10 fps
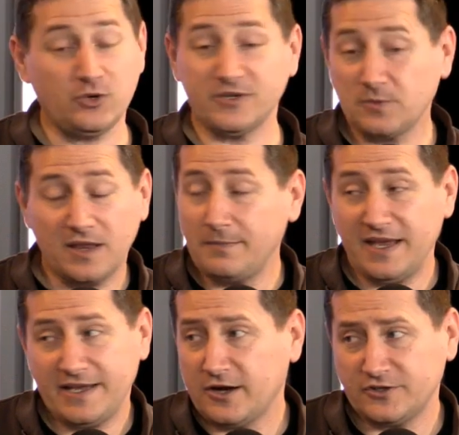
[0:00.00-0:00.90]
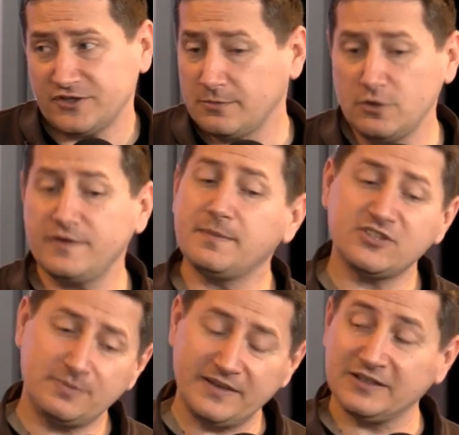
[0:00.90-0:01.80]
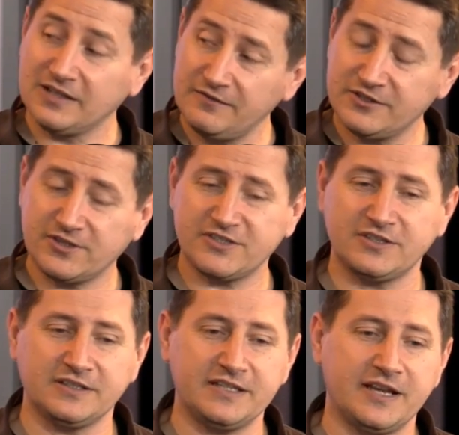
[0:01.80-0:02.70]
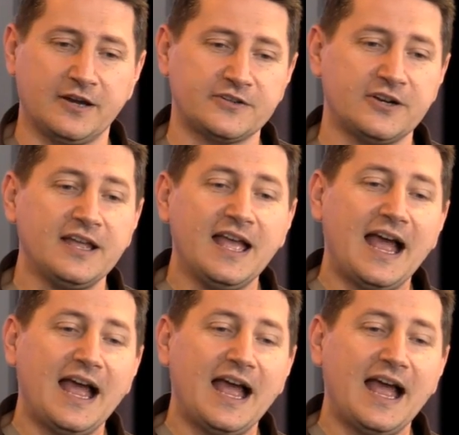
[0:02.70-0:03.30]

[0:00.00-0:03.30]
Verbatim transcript: She wasn't one of the main characters in the movie, but she played the love interest of the lead character.